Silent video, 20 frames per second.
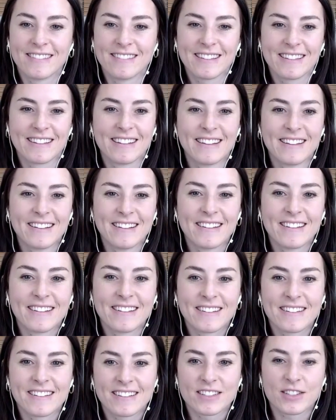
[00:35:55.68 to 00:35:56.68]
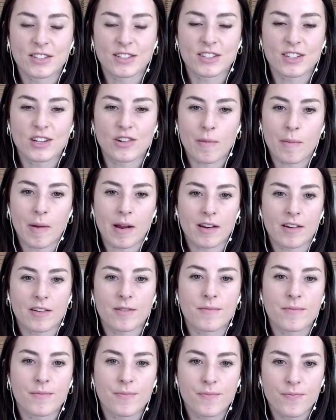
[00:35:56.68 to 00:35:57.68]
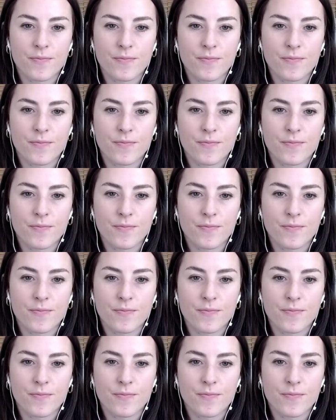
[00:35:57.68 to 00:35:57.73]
so it's a good reminder